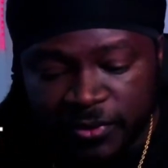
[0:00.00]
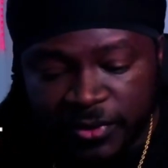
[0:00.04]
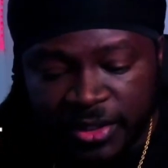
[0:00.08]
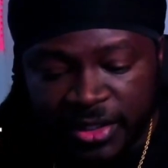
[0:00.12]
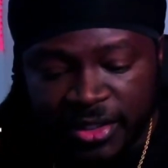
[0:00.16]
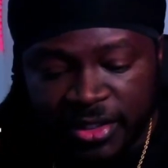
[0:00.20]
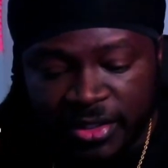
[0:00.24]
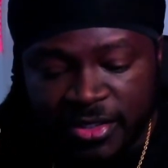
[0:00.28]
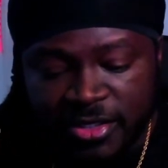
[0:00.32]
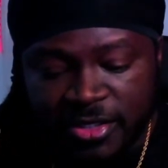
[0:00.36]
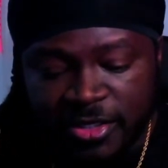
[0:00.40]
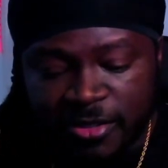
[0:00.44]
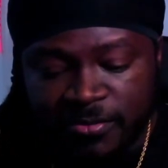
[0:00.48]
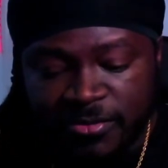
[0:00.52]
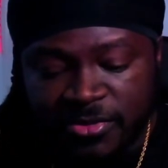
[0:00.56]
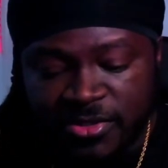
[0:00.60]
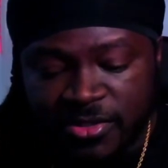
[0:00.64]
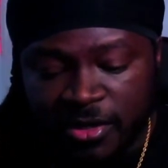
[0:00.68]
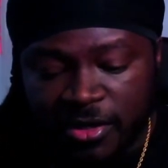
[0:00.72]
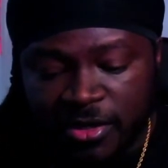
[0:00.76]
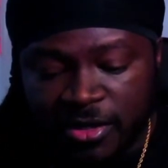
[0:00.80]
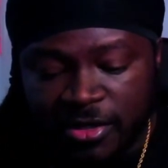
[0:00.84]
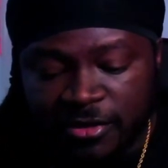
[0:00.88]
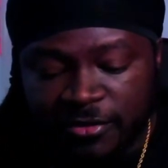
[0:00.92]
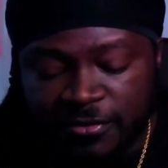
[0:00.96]
It comes
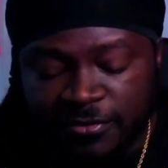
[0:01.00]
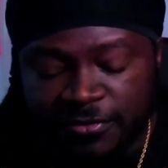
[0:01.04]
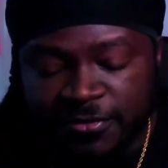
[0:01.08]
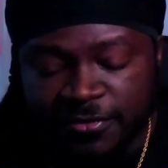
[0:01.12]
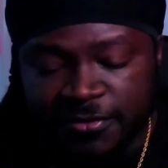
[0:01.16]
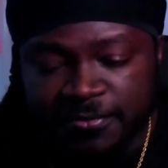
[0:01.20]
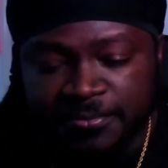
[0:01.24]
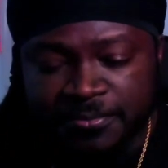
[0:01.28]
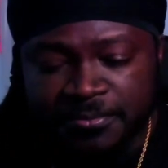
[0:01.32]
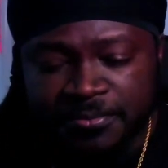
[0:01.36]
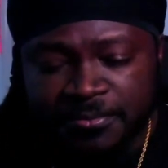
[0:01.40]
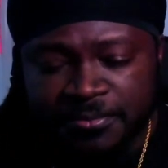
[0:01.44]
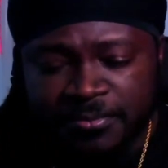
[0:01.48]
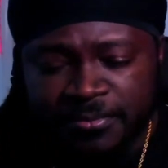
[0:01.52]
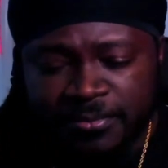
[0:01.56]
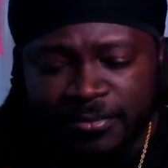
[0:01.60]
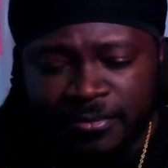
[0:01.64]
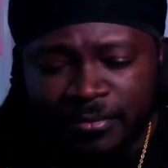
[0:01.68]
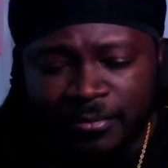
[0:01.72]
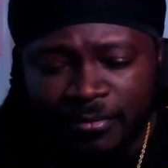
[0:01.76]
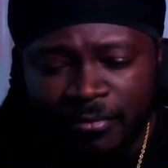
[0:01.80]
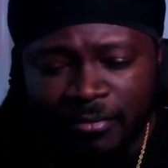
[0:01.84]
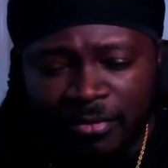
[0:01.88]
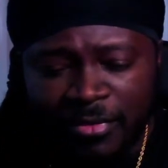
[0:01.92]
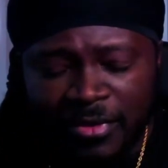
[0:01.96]
off
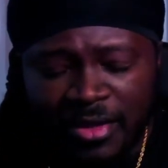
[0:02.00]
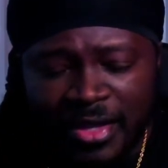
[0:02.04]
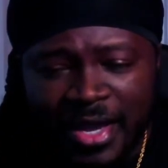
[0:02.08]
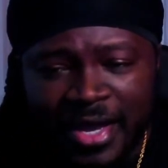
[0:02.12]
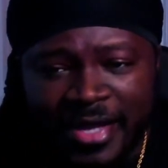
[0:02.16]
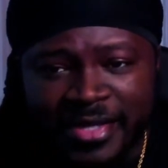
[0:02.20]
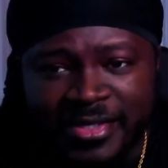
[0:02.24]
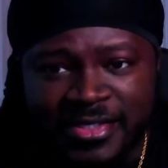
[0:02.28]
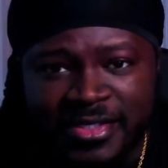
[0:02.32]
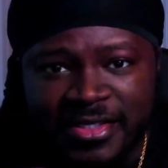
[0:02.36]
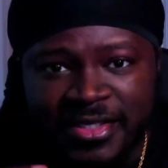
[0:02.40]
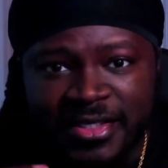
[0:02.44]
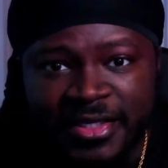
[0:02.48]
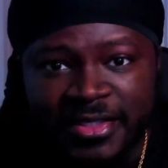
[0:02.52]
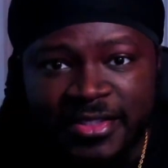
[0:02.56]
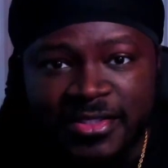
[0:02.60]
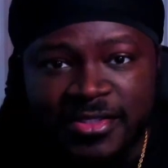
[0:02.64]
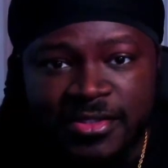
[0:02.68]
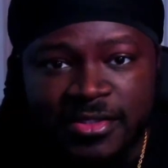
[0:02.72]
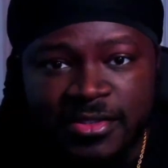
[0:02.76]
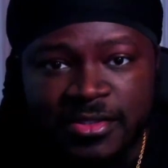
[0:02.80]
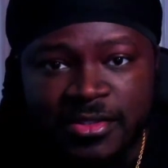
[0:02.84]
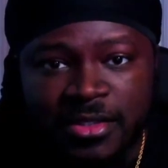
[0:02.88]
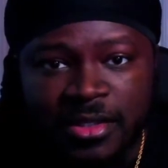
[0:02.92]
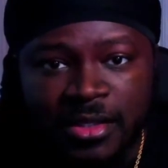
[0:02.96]
as it hits
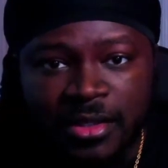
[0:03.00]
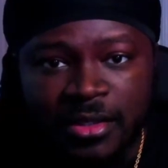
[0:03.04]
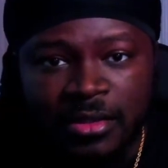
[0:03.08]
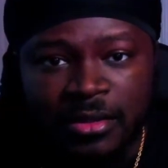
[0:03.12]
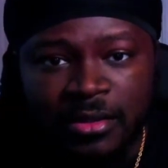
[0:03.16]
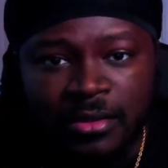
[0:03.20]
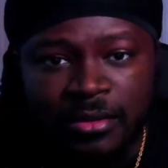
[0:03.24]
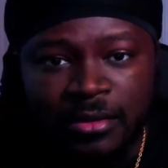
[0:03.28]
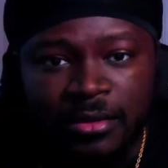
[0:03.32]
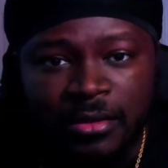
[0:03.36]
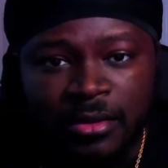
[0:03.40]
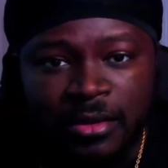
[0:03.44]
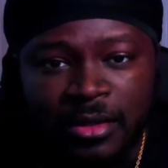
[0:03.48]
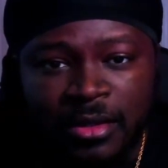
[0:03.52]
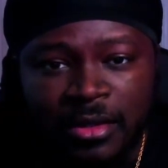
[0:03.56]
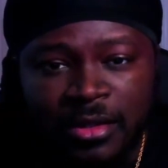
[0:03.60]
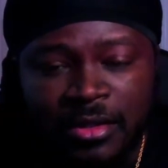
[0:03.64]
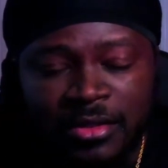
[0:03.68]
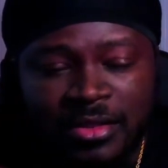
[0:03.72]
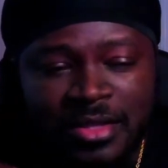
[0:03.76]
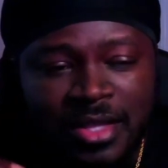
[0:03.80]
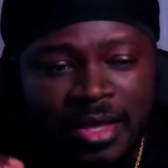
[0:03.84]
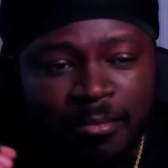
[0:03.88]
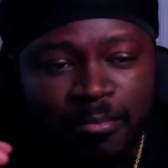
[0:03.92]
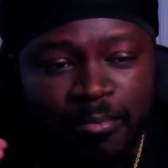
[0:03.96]
the skin,
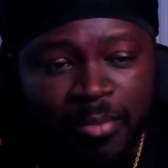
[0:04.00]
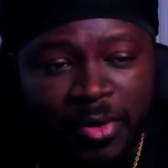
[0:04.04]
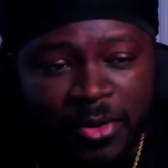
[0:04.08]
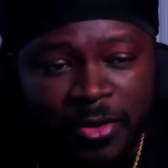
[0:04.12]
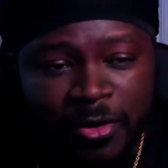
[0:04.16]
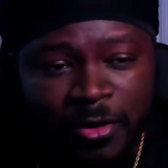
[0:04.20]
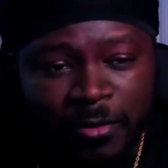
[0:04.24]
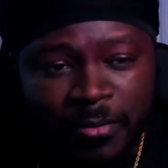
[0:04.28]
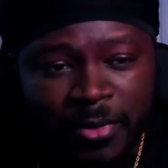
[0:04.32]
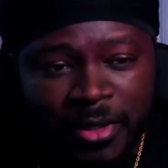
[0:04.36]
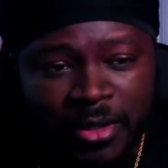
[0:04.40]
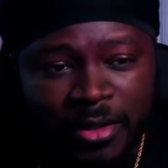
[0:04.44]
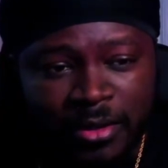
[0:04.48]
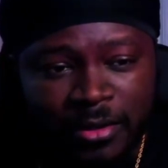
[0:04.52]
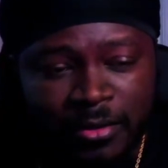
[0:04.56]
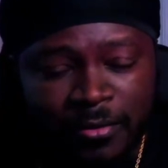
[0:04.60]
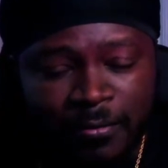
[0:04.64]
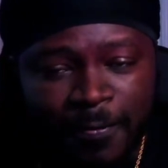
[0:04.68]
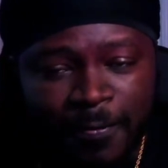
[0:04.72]
that bergamot